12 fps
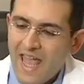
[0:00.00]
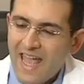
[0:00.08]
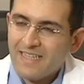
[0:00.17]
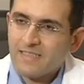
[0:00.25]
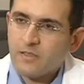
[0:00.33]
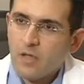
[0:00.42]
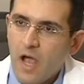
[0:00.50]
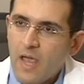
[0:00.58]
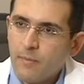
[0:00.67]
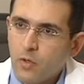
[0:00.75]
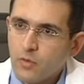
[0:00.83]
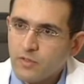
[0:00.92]
As
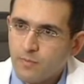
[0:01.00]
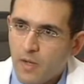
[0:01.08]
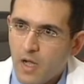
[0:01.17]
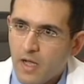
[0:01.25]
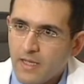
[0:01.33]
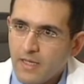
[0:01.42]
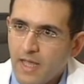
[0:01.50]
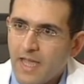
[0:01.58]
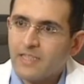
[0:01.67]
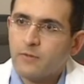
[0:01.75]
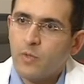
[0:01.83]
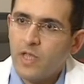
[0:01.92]
time goes by,
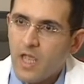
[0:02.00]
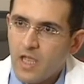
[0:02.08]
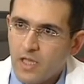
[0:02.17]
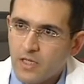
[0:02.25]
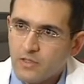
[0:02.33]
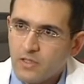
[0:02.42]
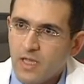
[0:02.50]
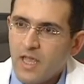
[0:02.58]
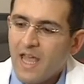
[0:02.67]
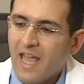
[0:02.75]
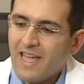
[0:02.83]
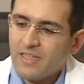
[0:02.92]
as we age,
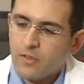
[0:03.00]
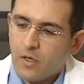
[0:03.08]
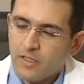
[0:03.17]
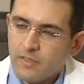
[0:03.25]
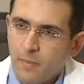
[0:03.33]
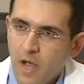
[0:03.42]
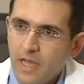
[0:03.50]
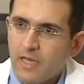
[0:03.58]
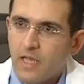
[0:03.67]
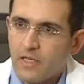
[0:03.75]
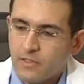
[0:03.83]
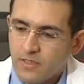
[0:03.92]
as our spine
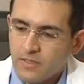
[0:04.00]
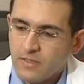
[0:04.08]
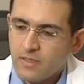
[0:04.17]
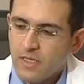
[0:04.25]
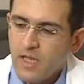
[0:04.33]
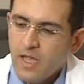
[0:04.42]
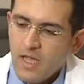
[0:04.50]
ages,